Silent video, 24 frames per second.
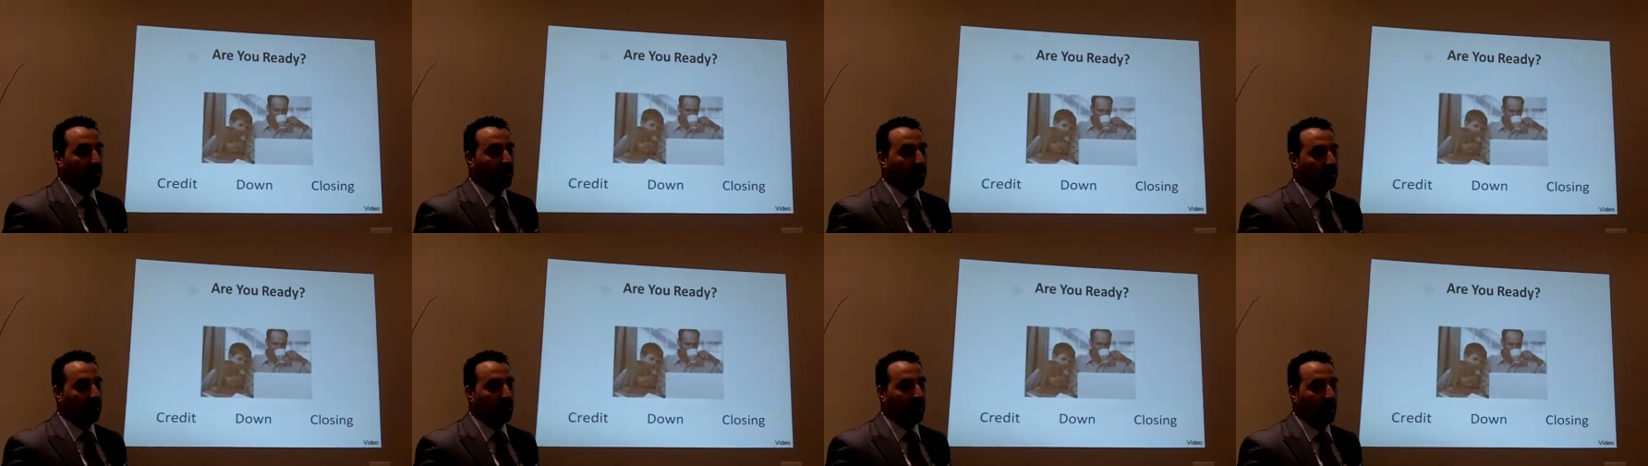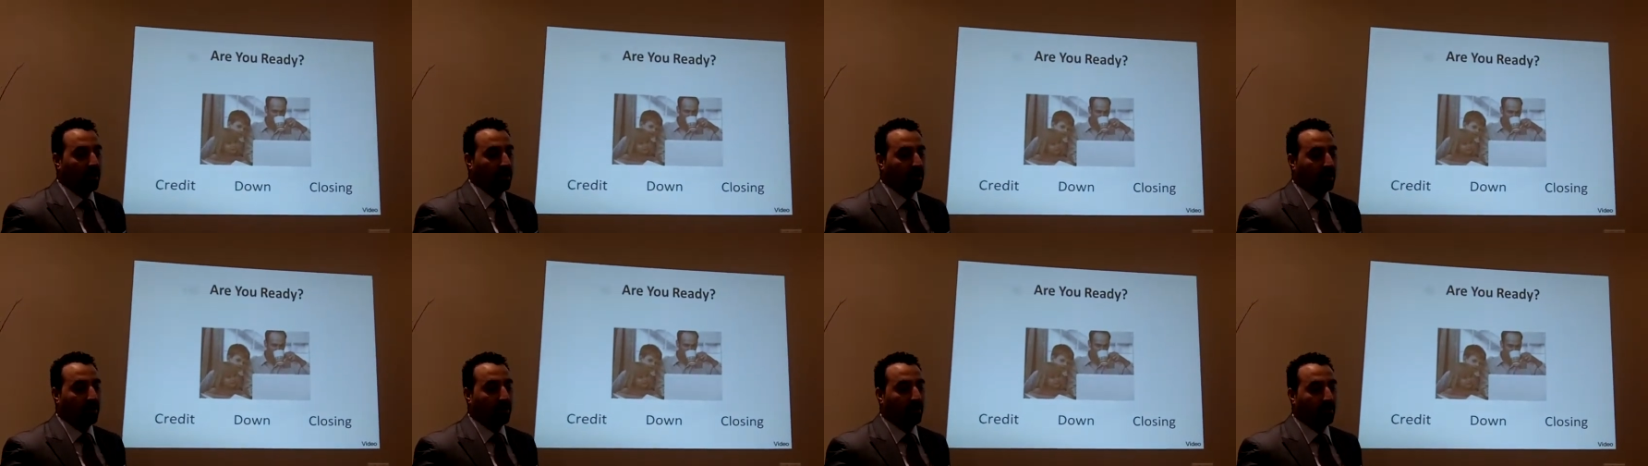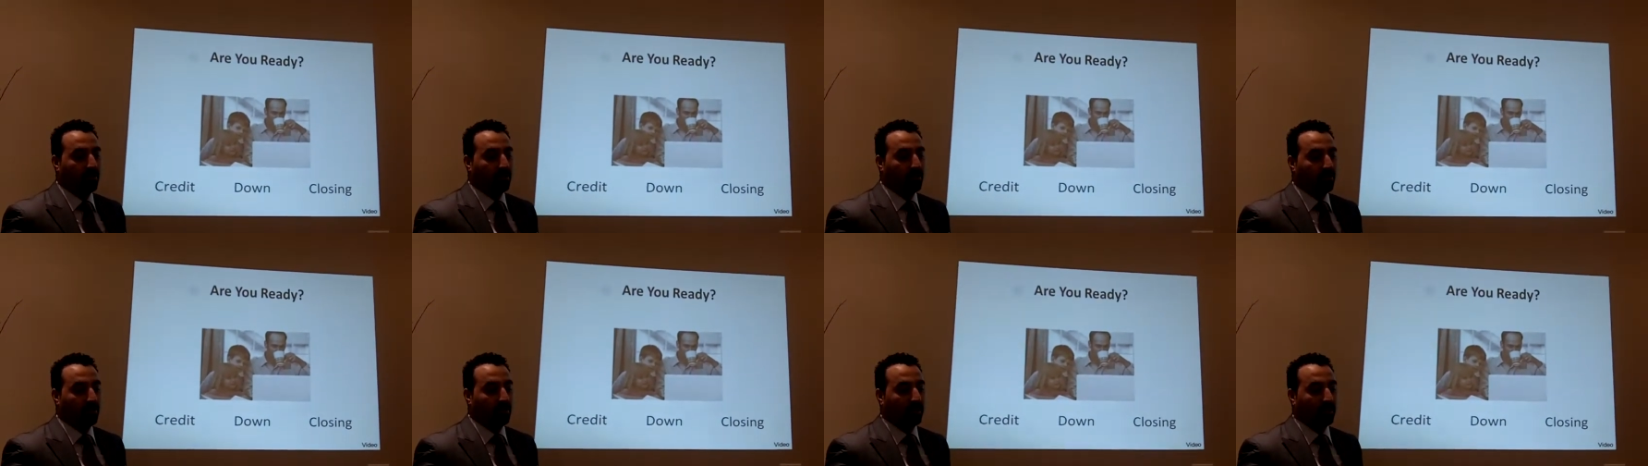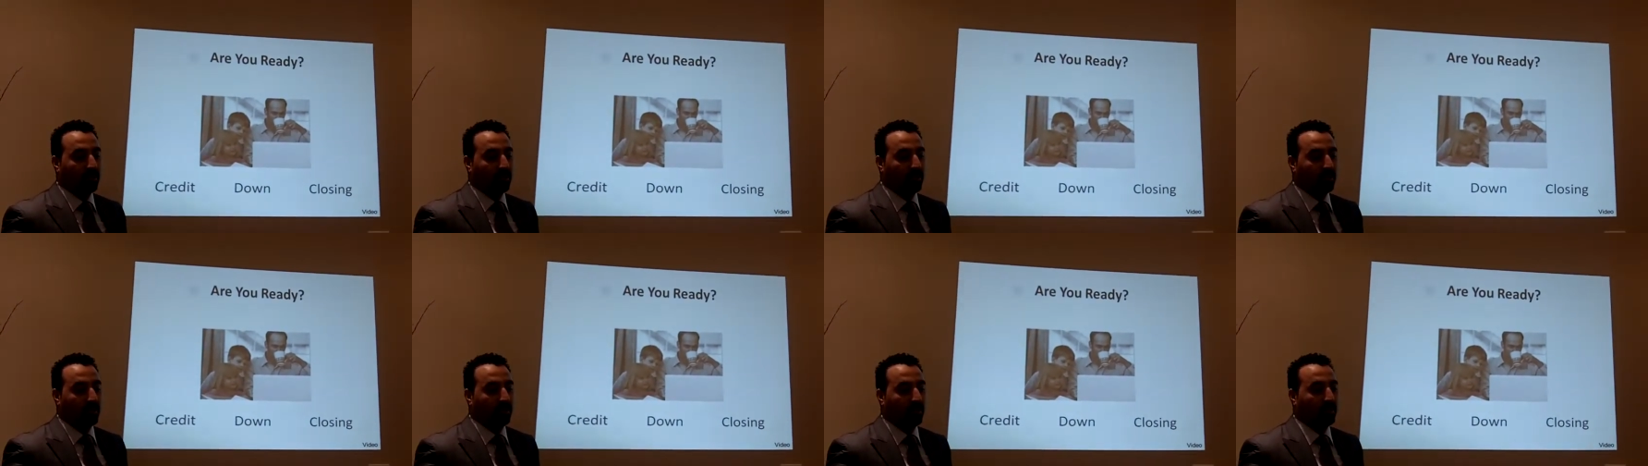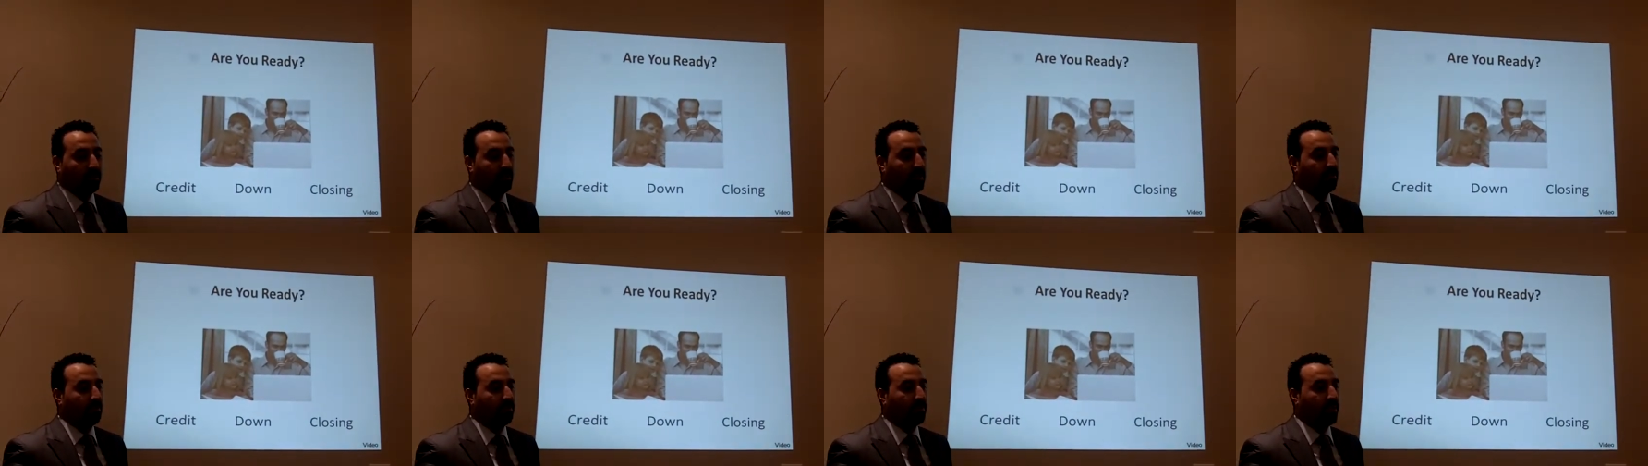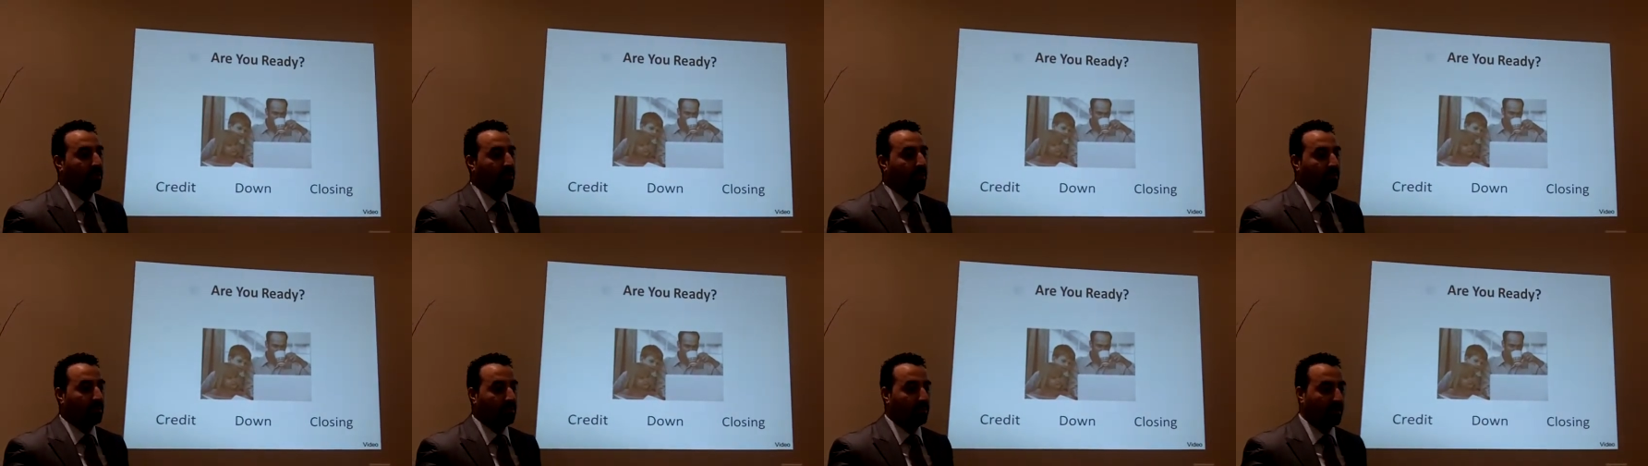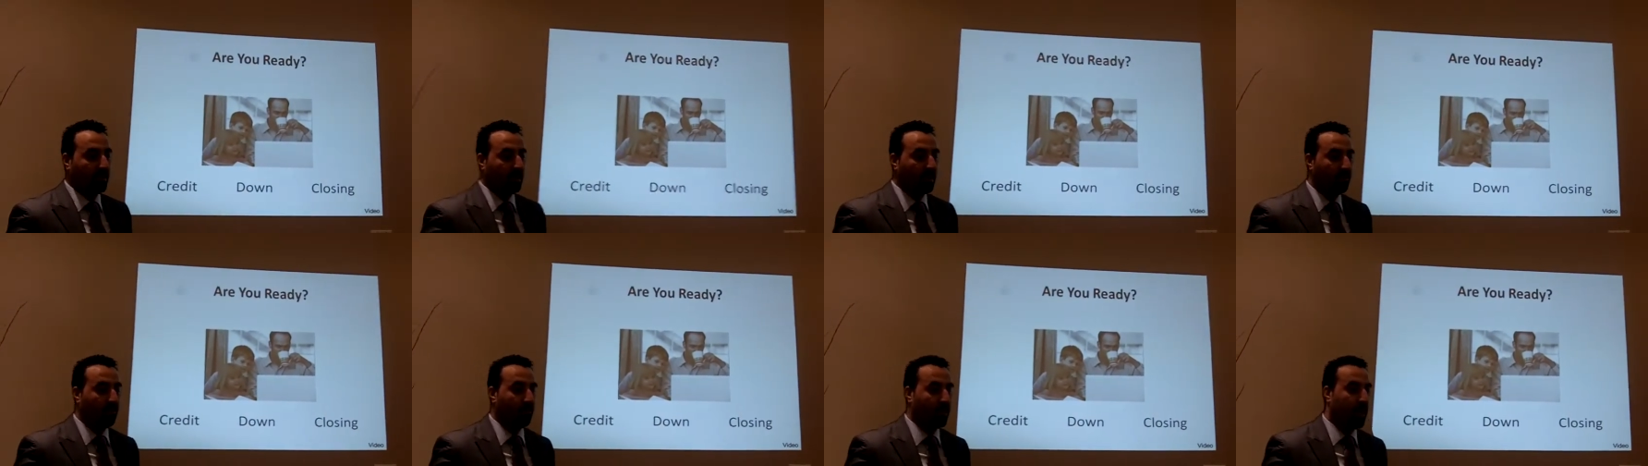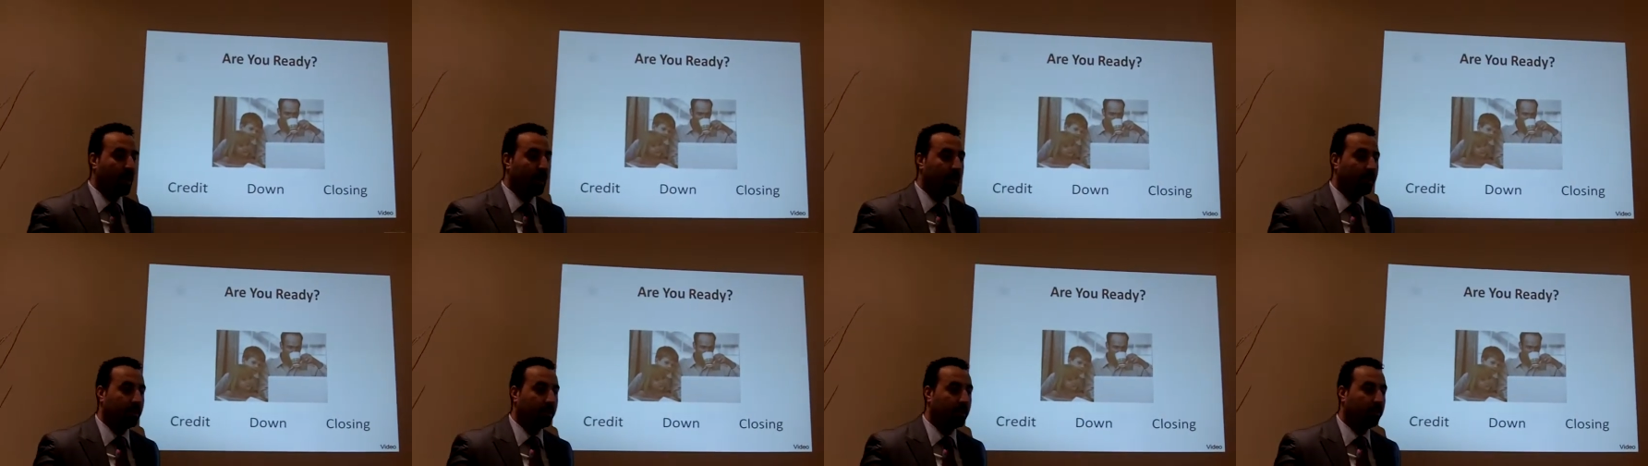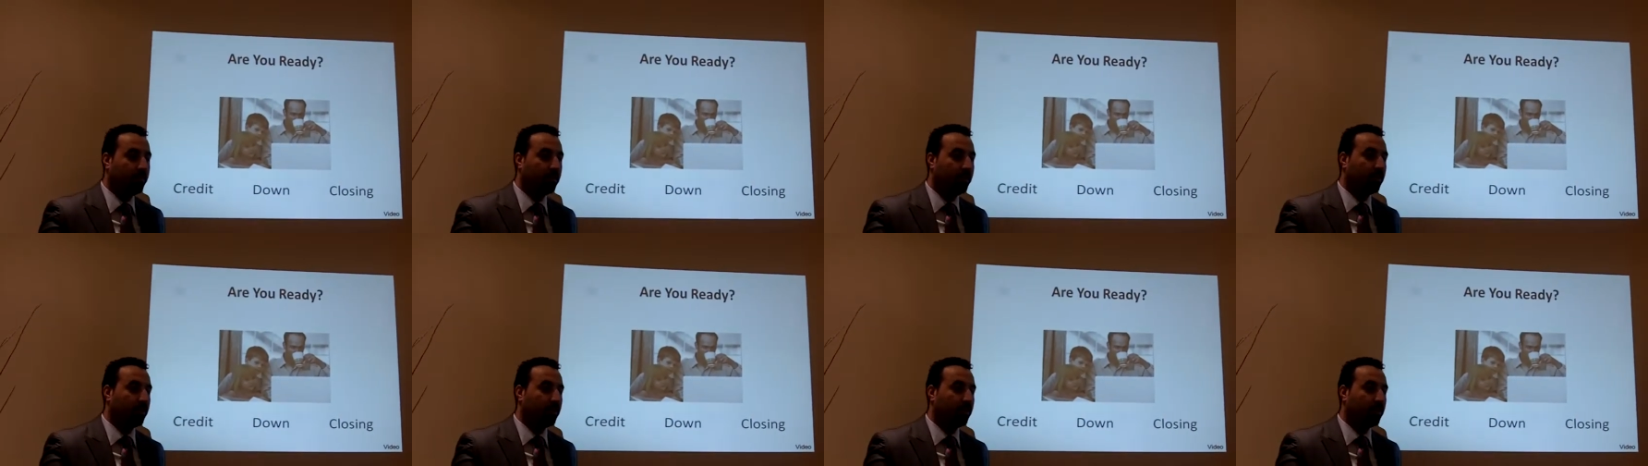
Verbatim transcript: Although I think most of the things that he said is still valid,